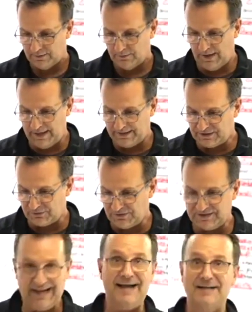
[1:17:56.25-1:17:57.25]
Right? And so
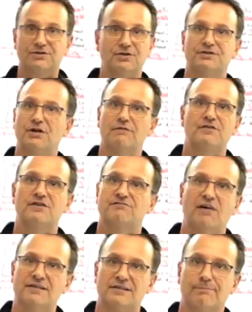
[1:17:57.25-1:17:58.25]
just ask yourself this
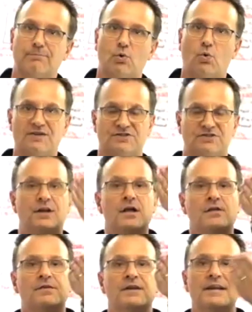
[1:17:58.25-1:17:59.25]
very simple question
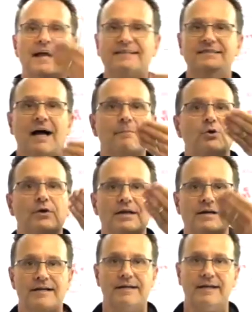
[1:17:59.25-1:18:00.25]
the next time you're
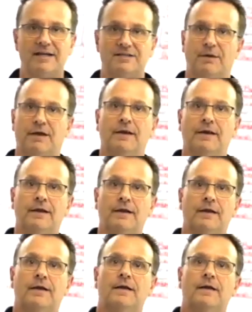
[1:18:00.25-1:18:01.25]
in an engagement
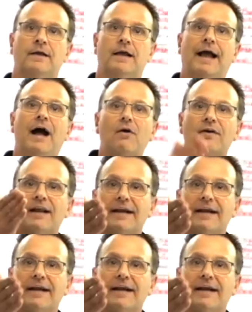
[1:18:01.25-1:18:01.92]
How can